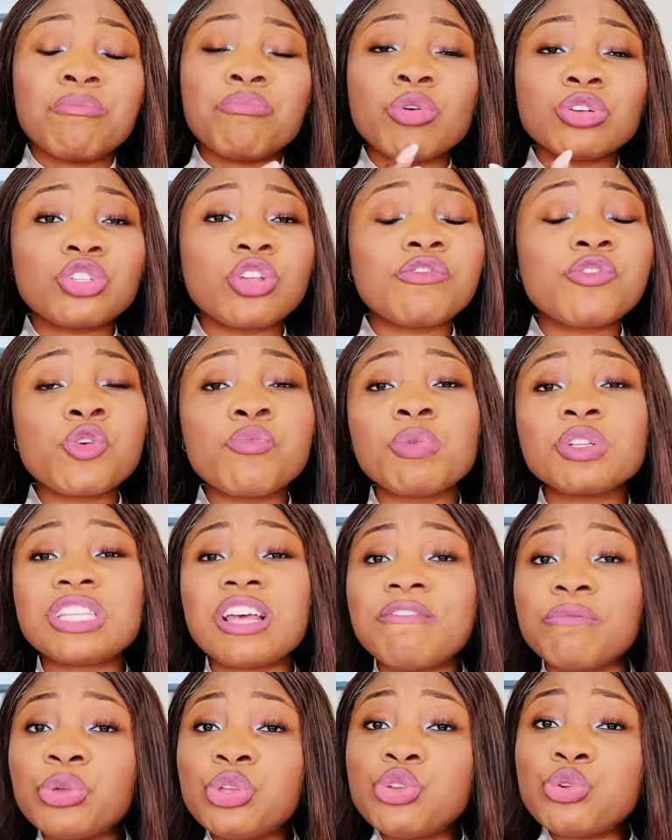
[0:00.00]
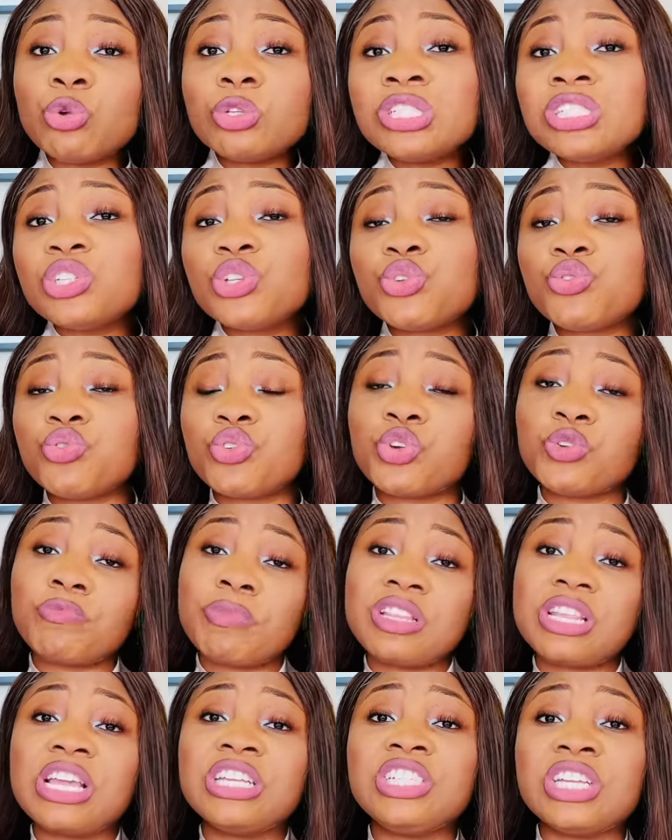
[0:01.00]
Most of you must have been using this
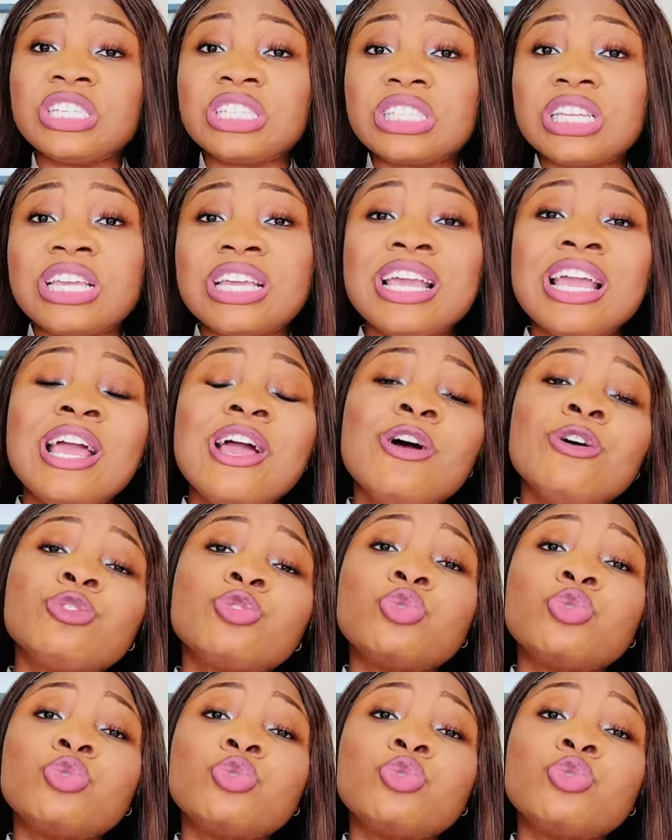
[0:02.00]
recruitment agency